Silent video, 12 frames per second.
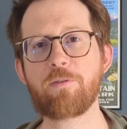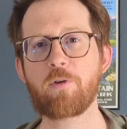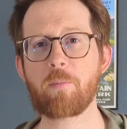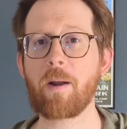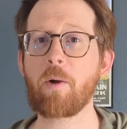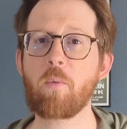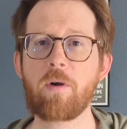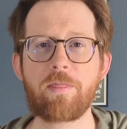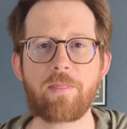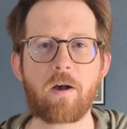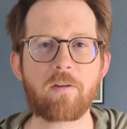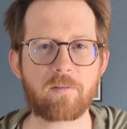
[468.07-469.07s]
for my
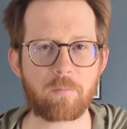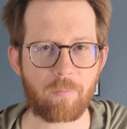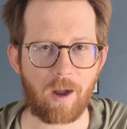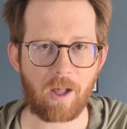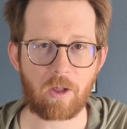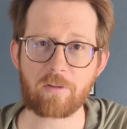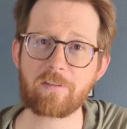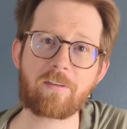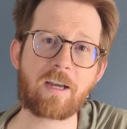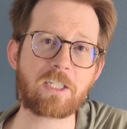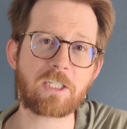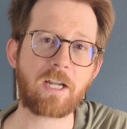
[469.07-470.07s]
1,000-mile
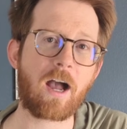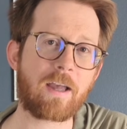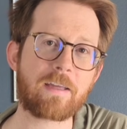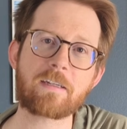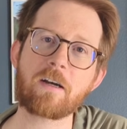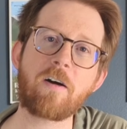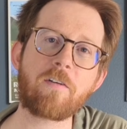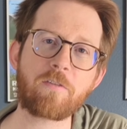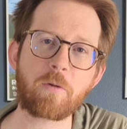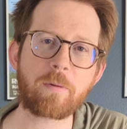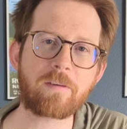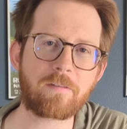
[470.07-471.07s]
section hike of
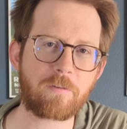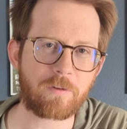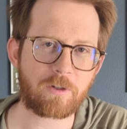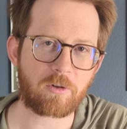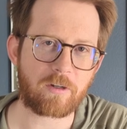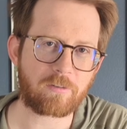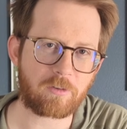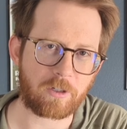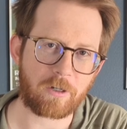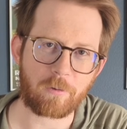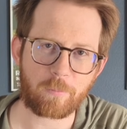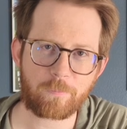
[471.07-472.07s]
the Pacific Crest
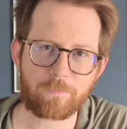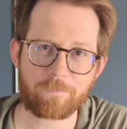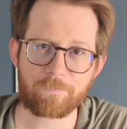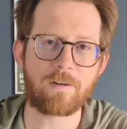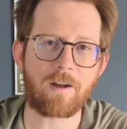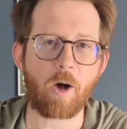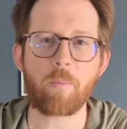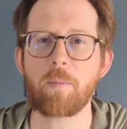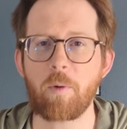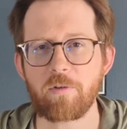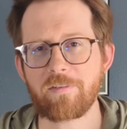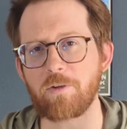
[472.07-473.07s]
Trail. I'll be
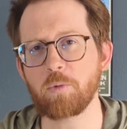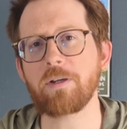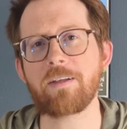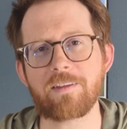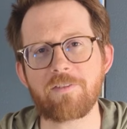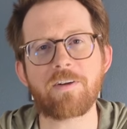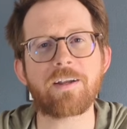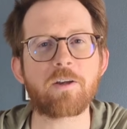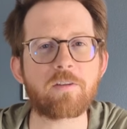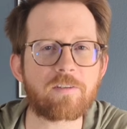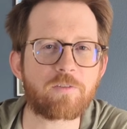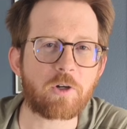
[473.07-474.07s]
posting weekly
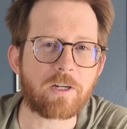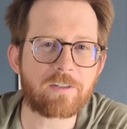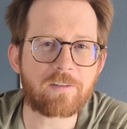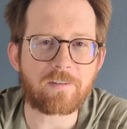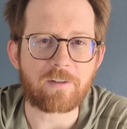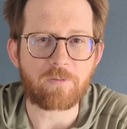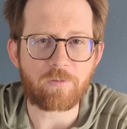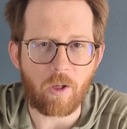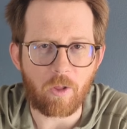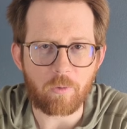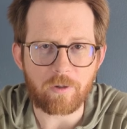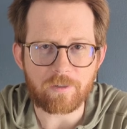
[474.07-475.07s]
videos if you're interested in
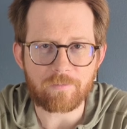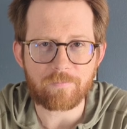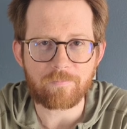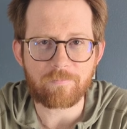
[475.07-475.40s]
following.